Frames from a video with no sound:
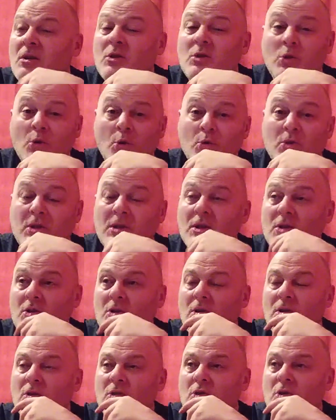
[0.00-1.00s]
uses,
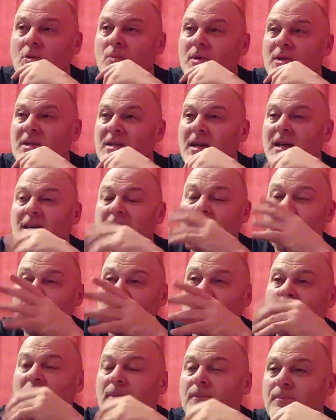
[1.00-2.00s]
should we say. It
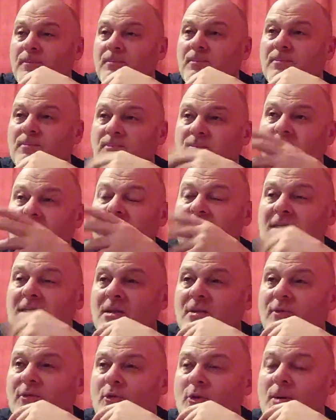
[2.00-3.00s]
was a
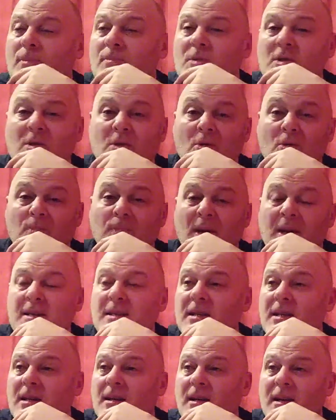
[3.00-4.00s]
place for him to
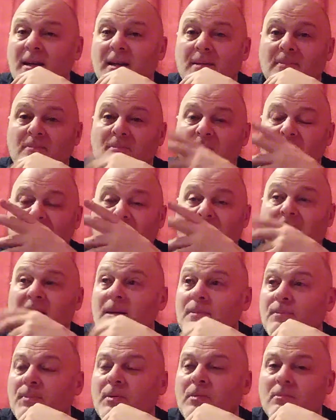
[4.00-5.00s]
basically
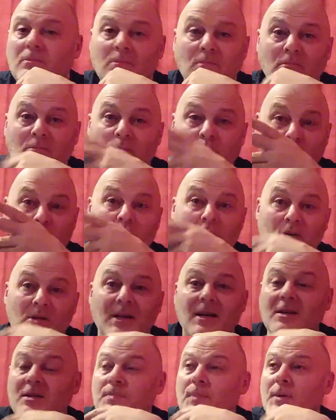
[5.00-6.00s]
sleep, which he
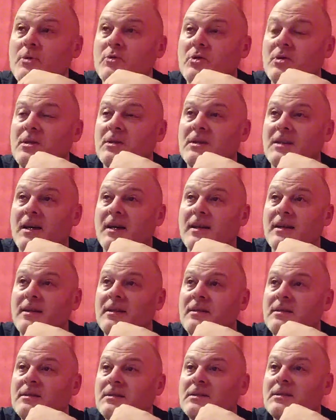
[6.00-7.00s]
does most of the
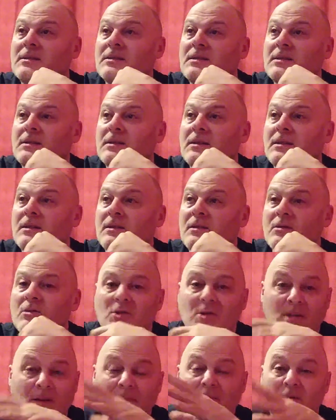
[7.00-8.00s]
day.
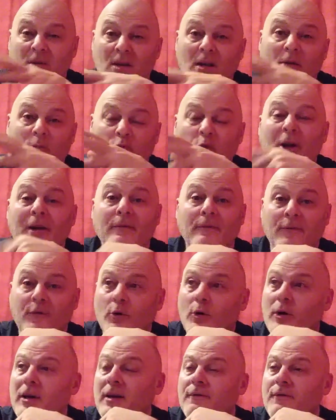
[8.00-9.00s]
So, you know, rent
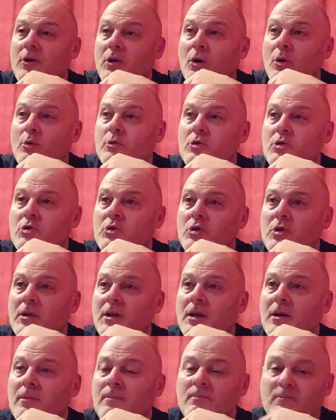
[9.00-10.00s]
free, of course, you
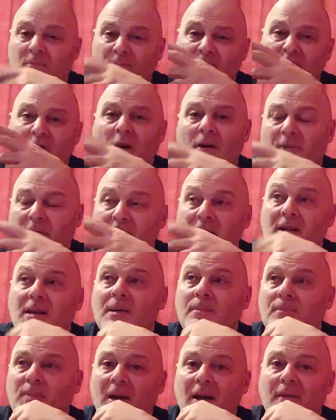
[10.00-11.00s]
know, rather than
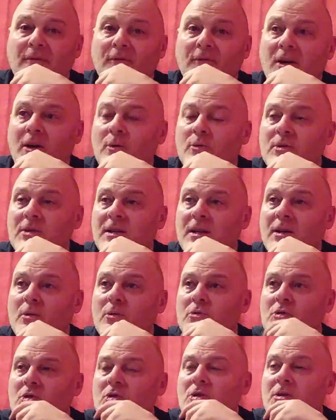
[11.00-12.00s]
him paying for
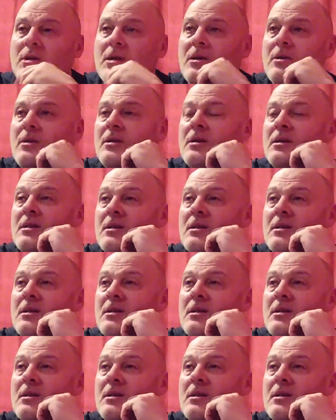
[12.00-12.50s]
hotels, you know.